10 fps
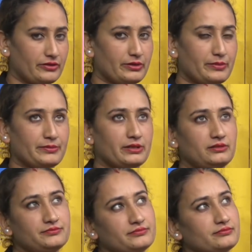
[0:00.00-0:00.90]
remember?
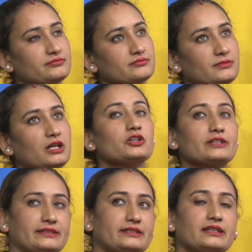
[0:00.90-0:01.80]

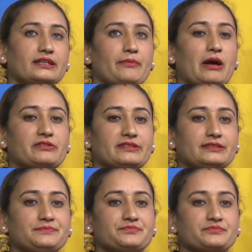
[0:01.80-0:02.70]
Okay, think about it.